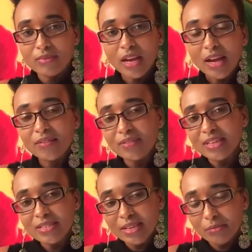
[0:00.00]
a lot of
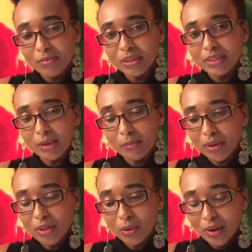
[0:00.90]
things can build up
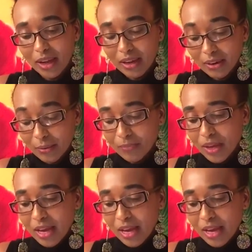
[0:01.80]
in your hair,